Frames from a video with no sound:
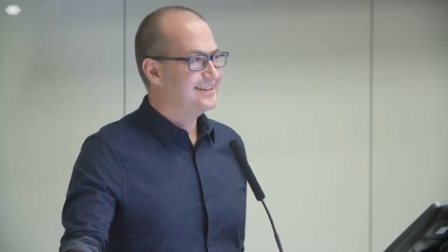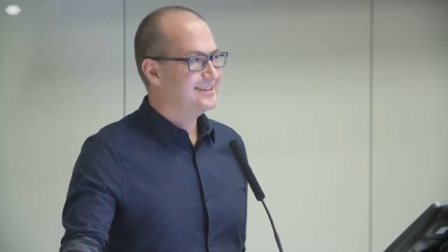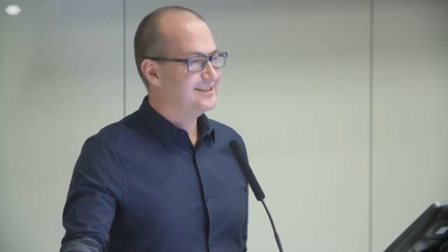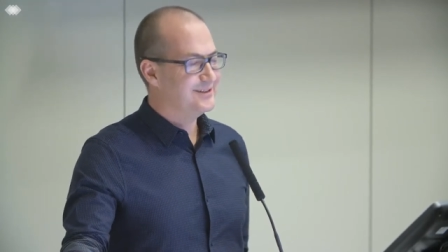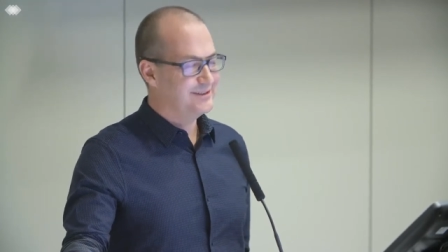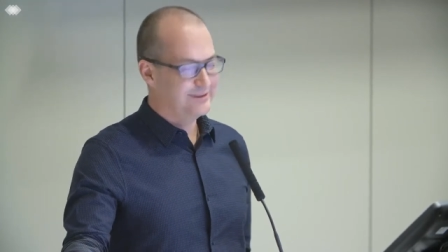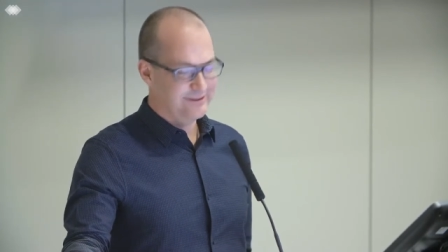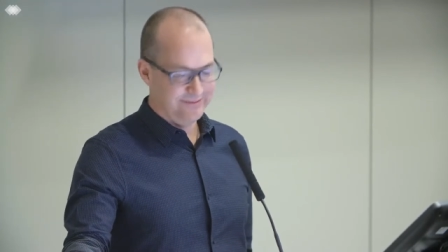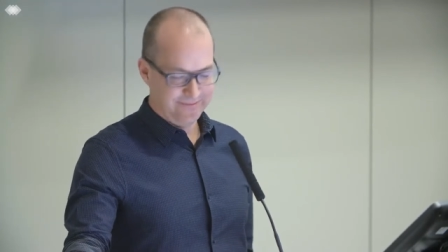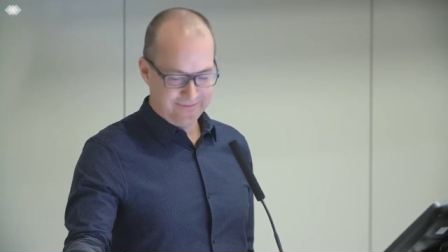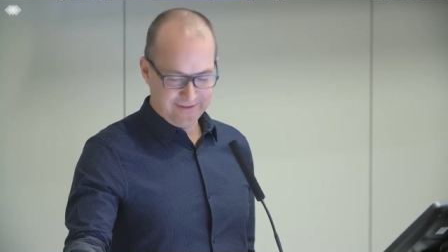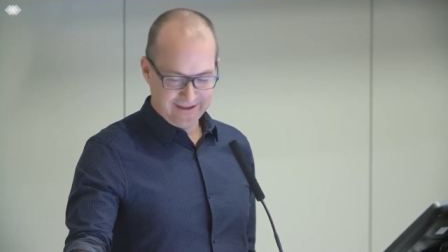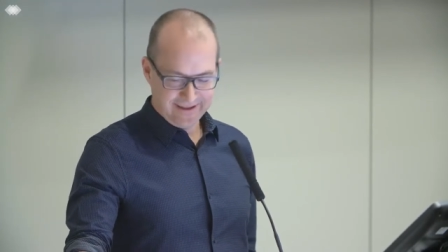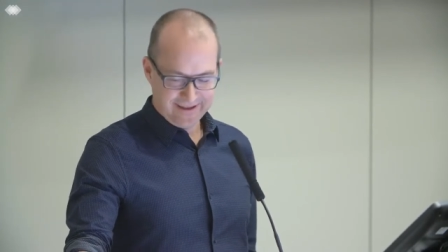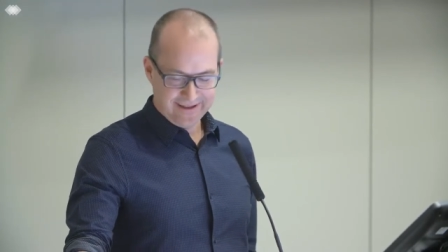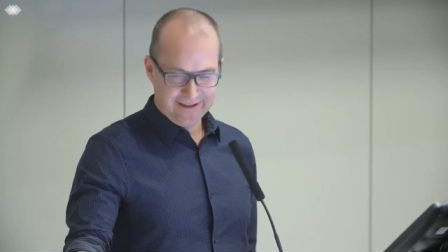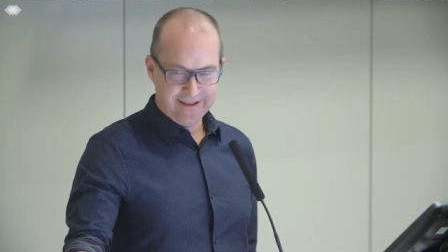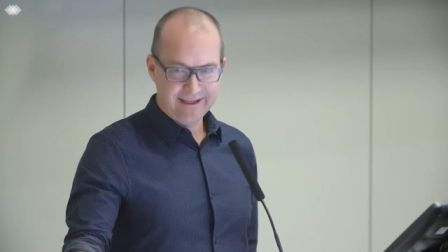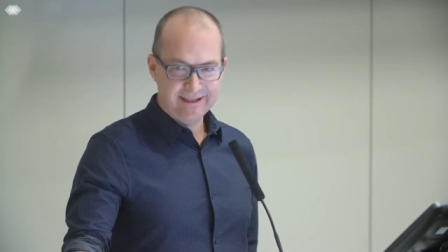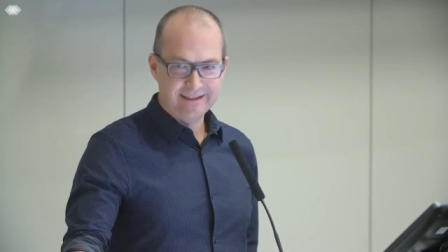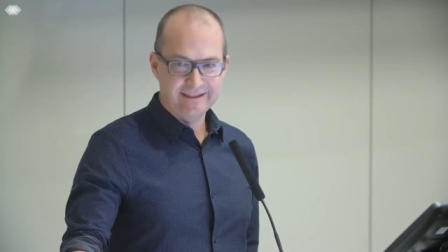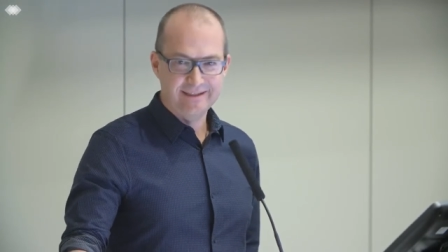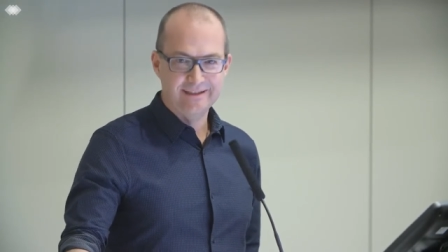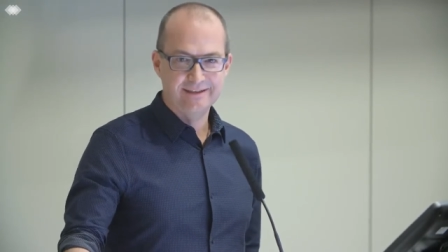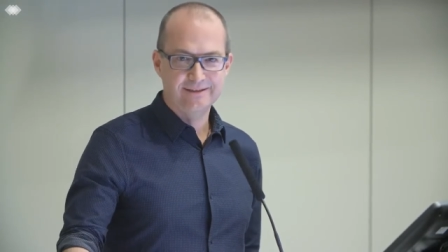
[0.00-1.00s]
so
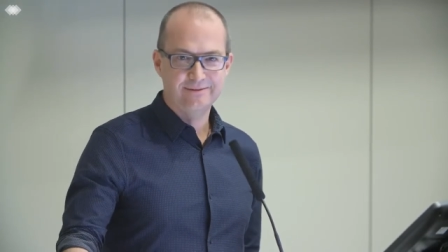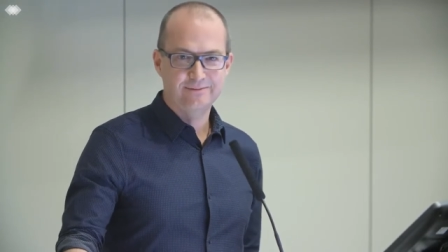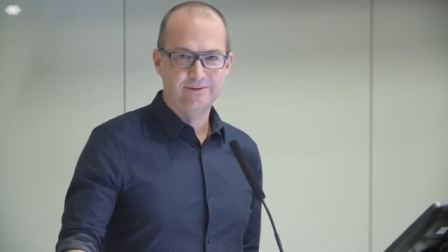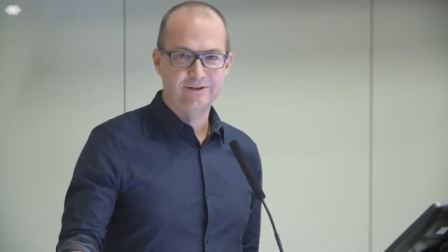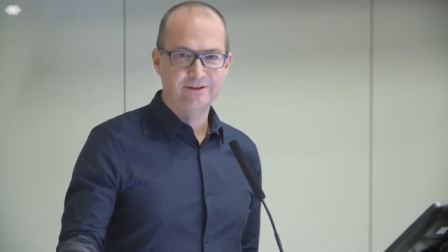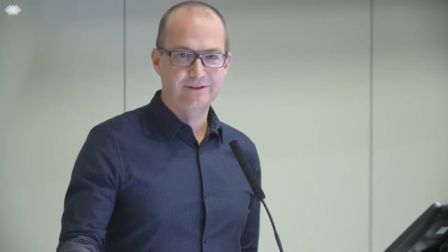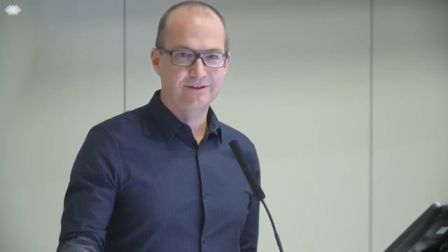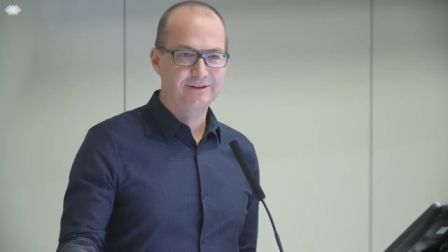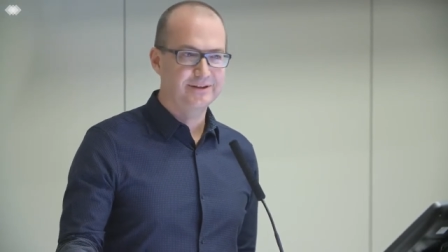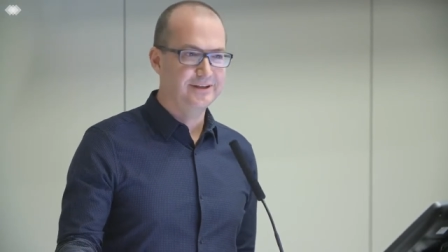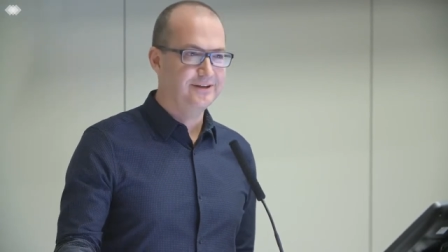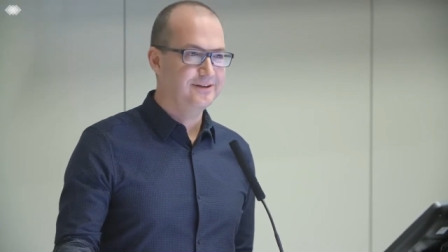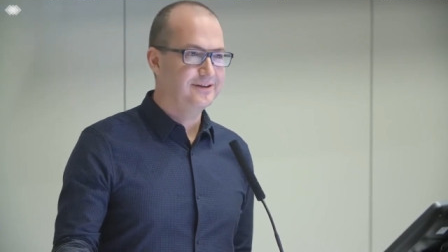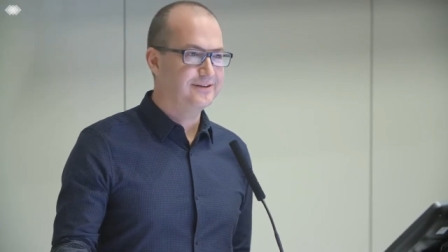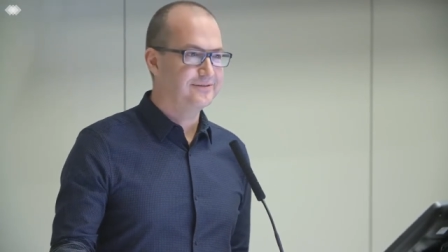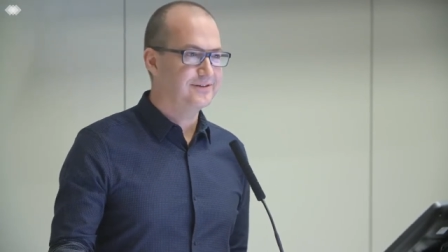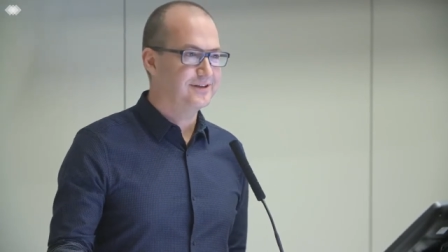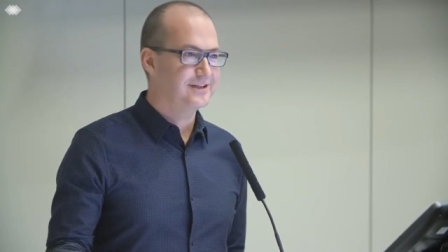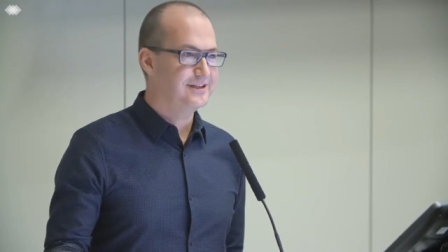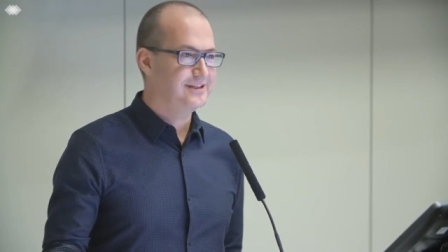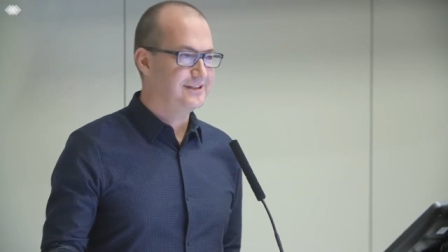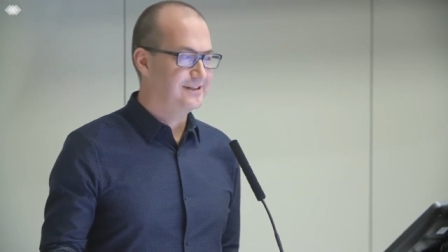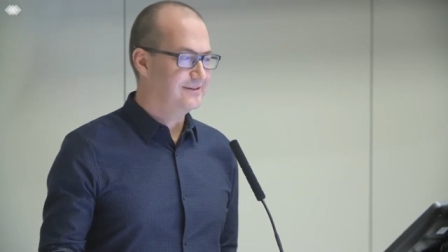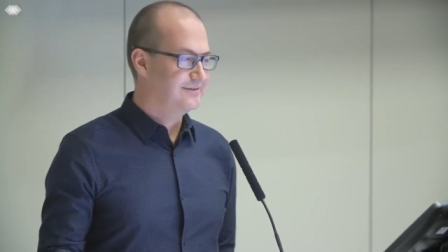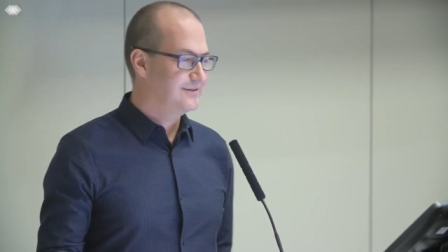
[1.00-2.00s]
this is what the
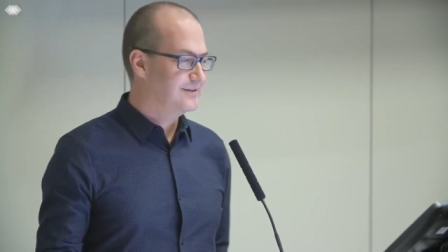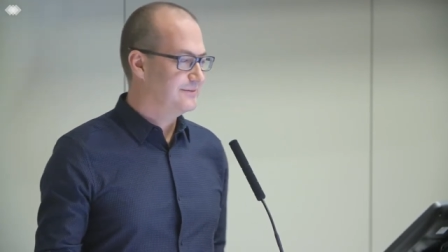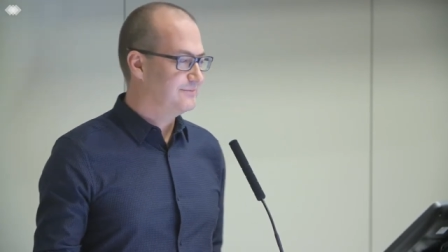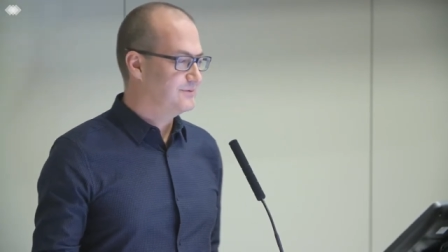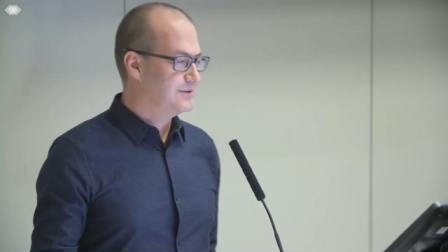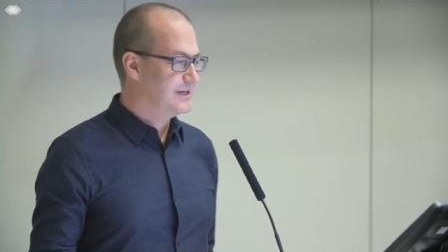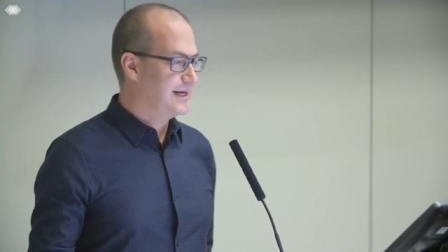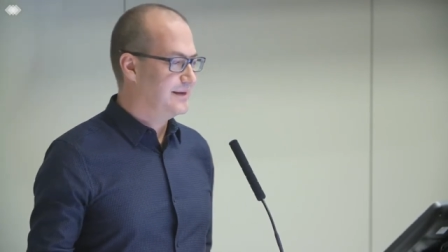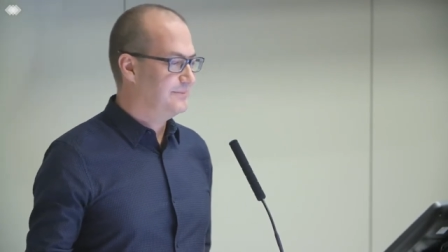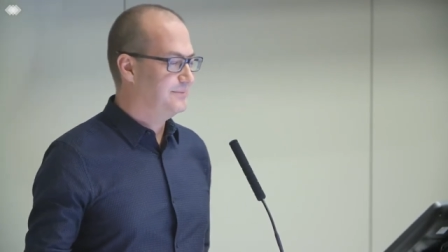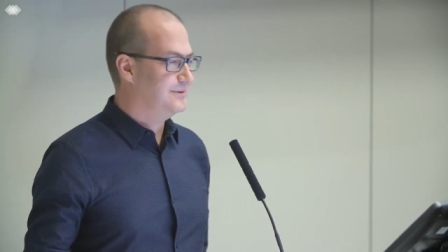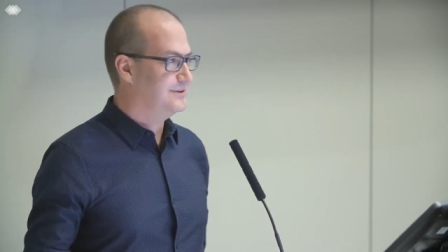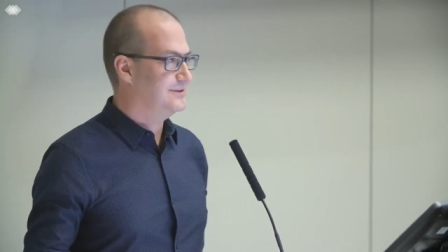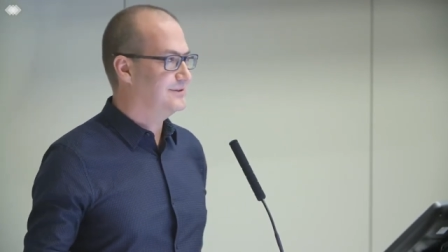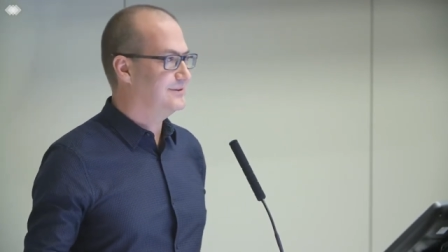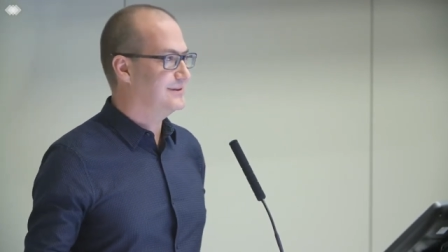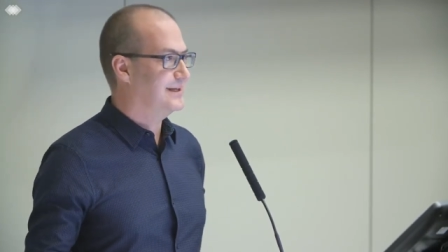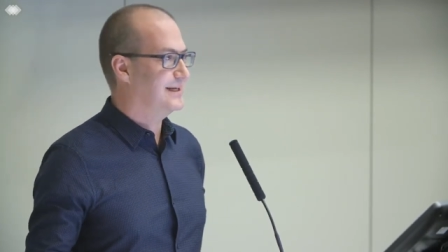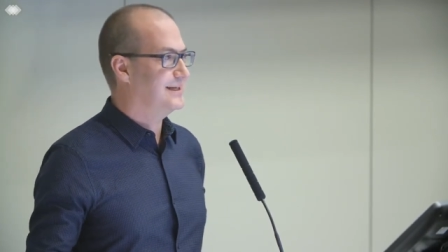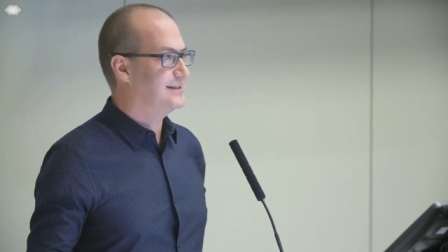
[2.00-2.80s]
University of Drumchapel